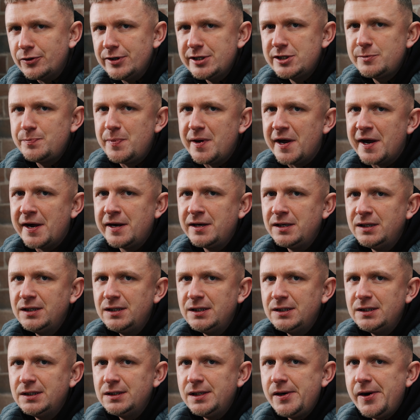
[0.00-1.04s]
crispy.
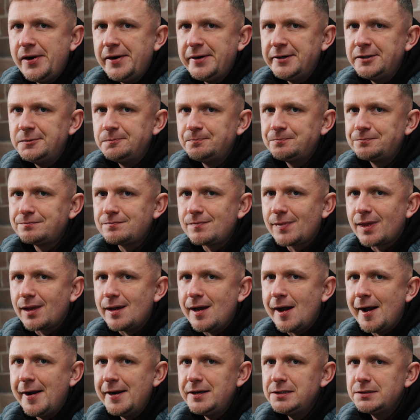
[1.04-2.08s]

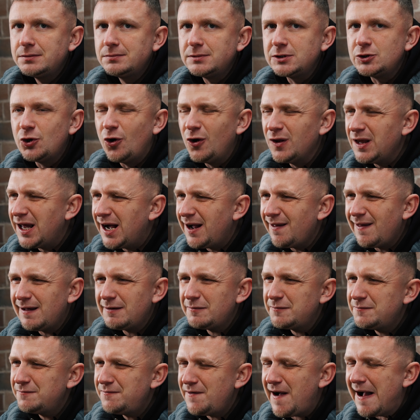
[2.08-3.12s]
Yeah, don't
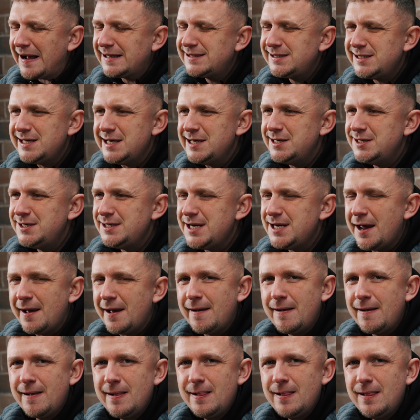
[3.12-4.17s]
like that fatty
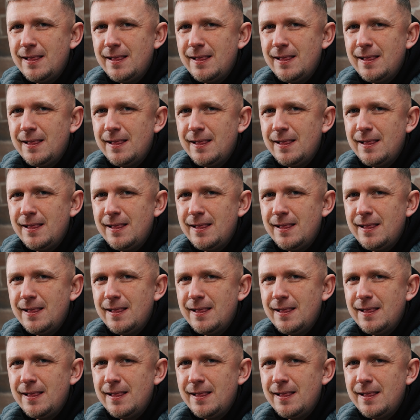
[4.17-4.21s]
shit.